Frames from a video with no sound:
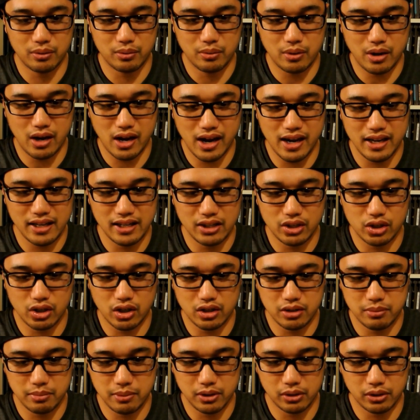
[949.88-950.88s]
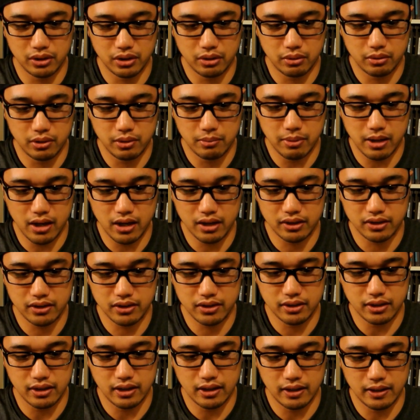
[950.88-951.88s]
why he charged me only
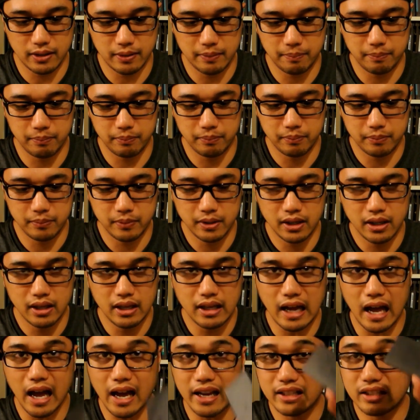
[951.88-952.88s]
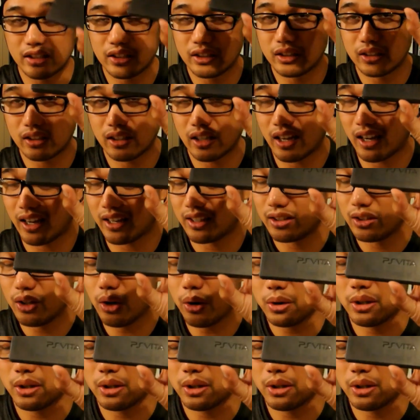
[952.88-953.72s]
$3. I know